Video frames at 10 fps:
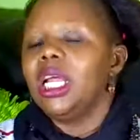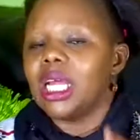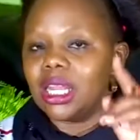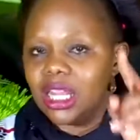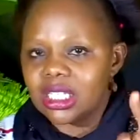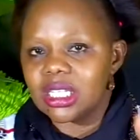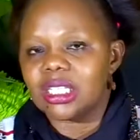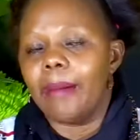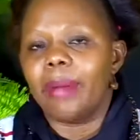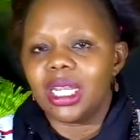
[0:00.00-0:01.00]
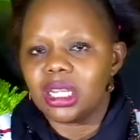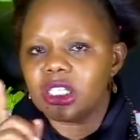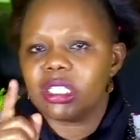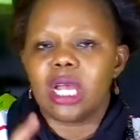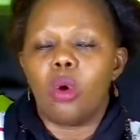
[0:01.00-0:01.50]
that this is a man,
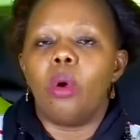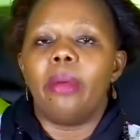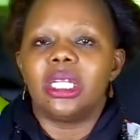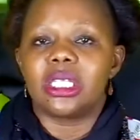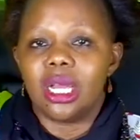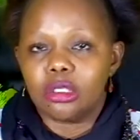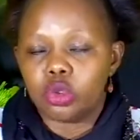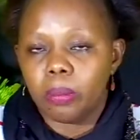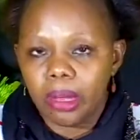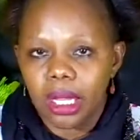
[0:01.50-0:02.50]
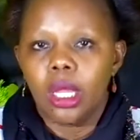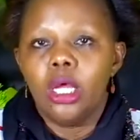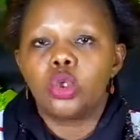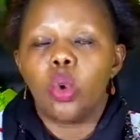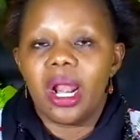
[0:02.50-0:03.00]
this is a woman sent to me
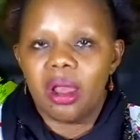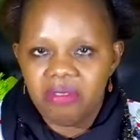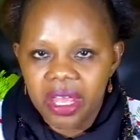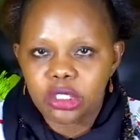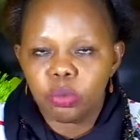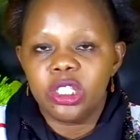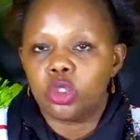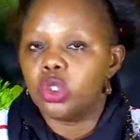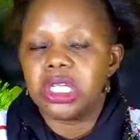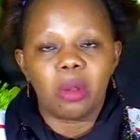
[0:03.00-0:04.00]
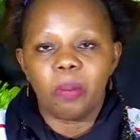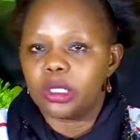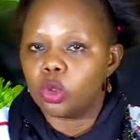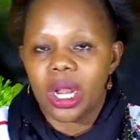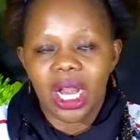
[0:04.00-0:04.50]
to elevate me, to take
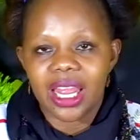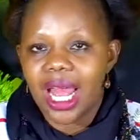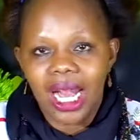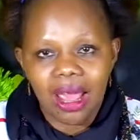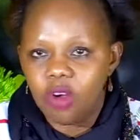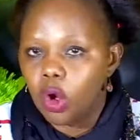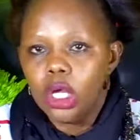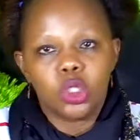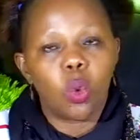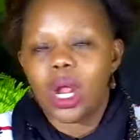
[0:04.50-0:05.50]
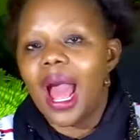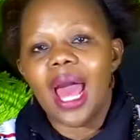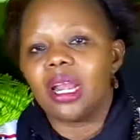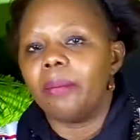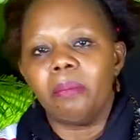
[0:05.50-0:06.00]
me to another level, to
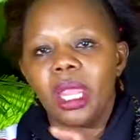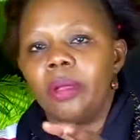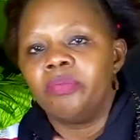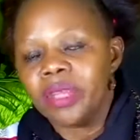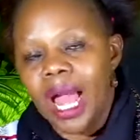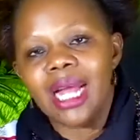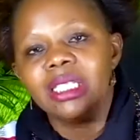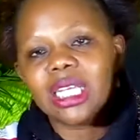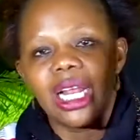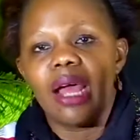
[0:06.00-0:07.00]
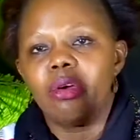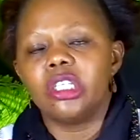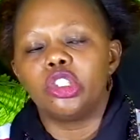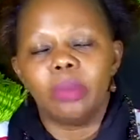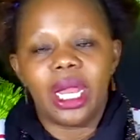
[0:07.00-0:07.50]
carry me until I
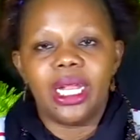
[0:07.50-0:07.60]
reach my